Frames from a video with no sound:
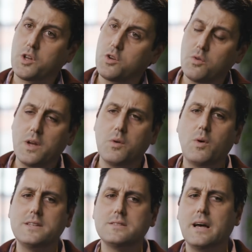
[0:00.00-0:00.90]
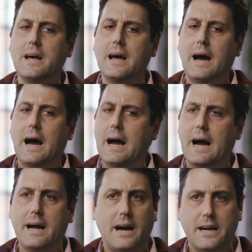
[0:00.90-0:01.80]
what QE was.
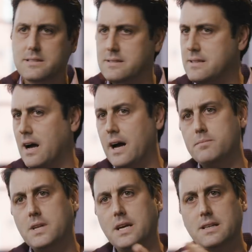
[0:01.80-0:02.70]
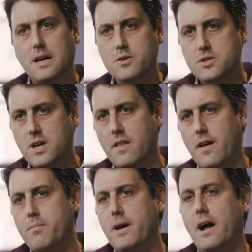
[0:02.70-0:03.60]
I'm taking the other side of
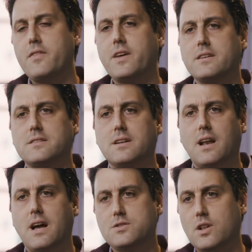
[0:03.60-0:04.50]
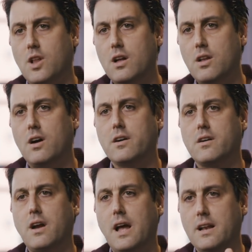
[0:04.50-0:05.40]
that bet. I think it's going to last a lot
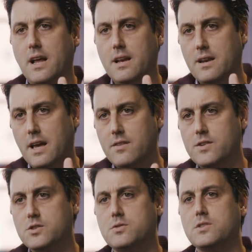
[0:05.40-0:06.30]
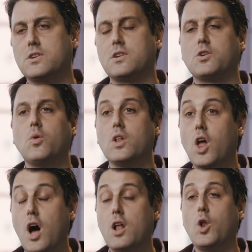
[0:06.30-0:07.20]
longer, and negative interest rates are going to go a
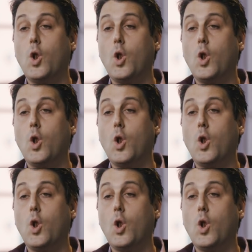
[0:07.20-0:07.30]
lot